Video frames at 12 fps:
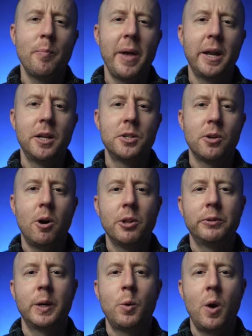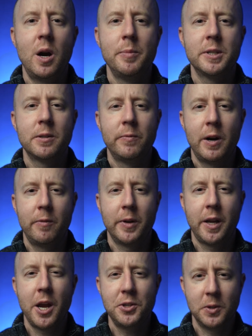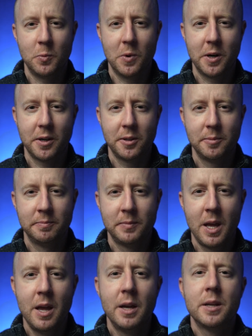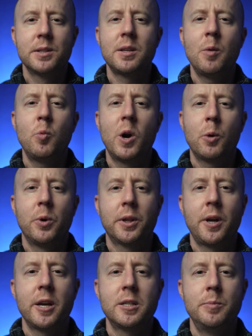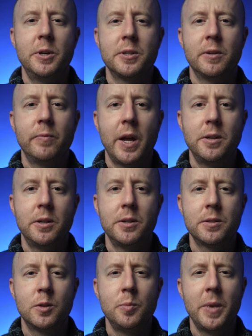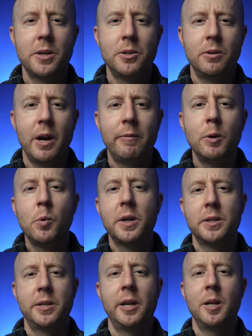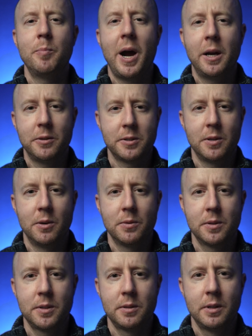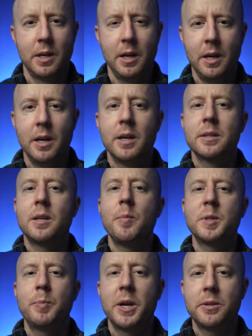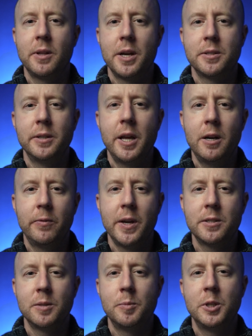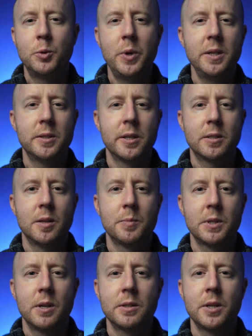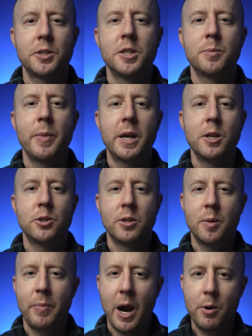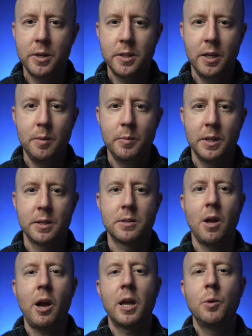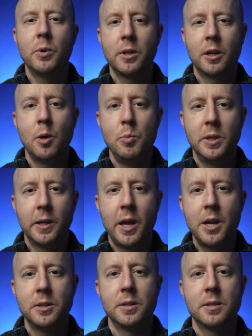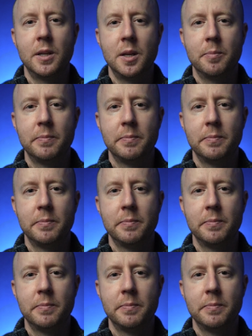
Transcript: manage all the requirements and verification work. Some work with customers and vendors to make sure everyone is hitting milestones. Some specialize in interfaces between systems, such as making sure the power team is talking with the communications team.